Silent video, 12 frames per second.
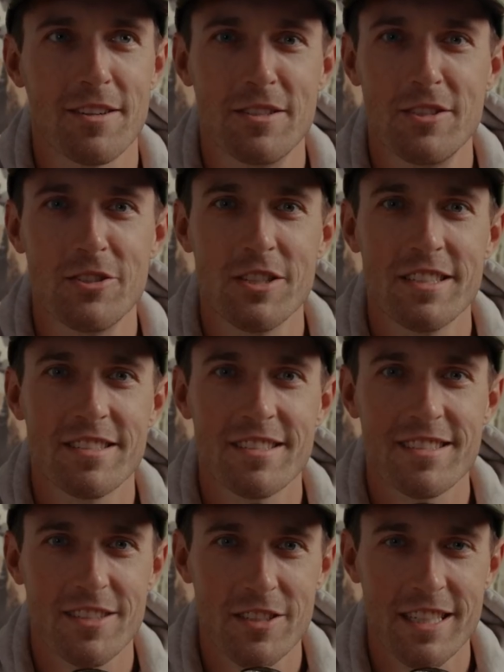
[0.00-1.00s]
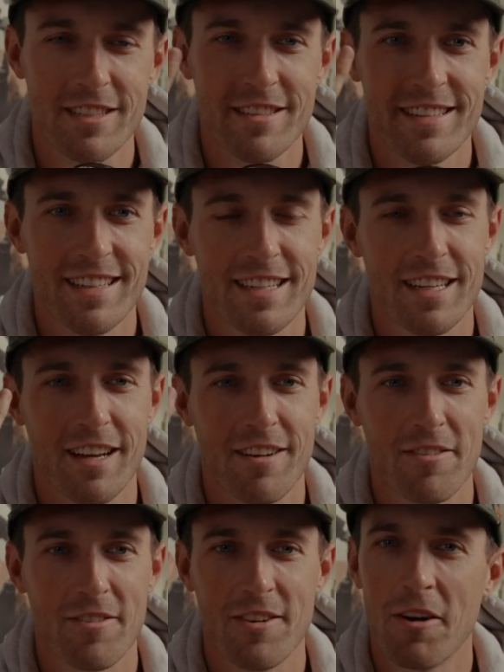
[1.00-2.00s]
are these sheets clean? And I
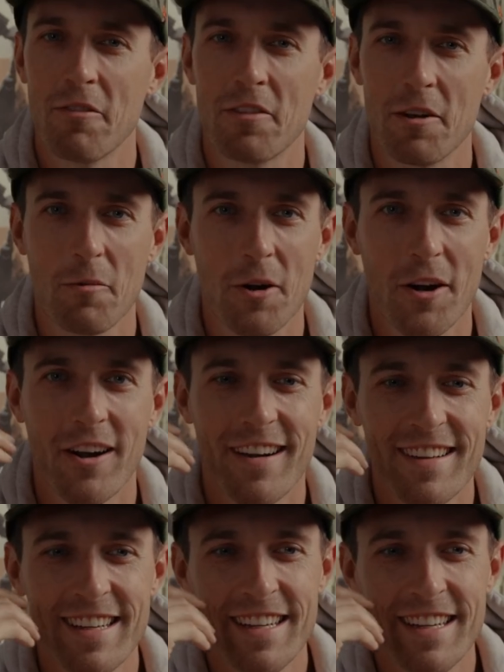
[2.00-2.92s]
don't know if they were.